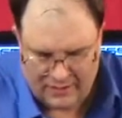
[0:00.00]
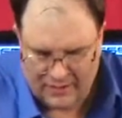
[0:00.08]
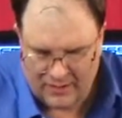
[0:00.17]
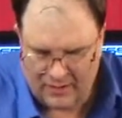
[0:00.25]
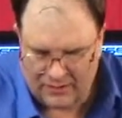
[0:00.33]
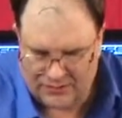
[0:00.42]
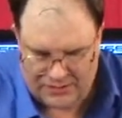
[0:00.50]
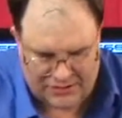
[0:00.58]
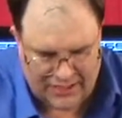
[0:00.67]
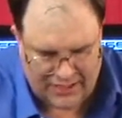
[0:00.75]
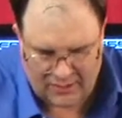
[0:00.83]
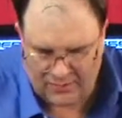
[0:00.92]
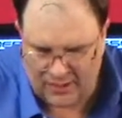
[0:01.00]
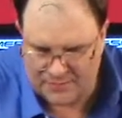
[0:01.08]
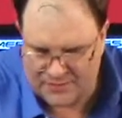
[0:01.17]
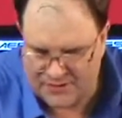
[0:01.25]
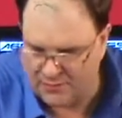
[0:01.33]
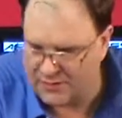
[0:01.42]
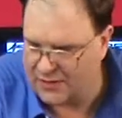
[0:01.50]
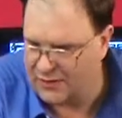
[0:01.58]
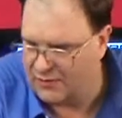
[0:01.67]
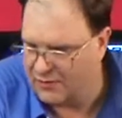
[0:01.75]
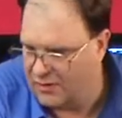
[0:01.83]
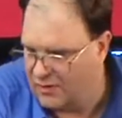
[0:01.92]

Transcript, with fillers: You know, just shake them up, see what they do.